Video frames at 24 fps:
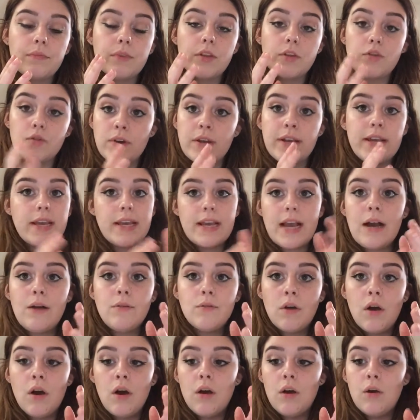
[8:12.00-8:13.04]
drinking
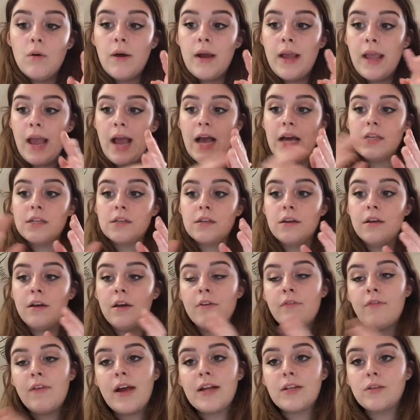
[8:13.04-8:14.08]
alcohol, it had an
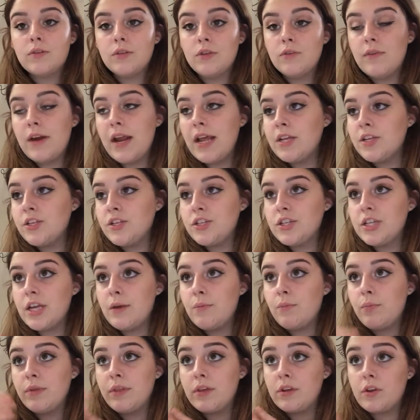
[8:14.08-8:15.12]
effect on the
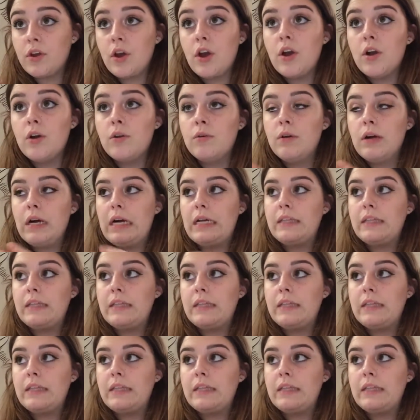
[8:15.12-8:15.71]
relationship with a girl,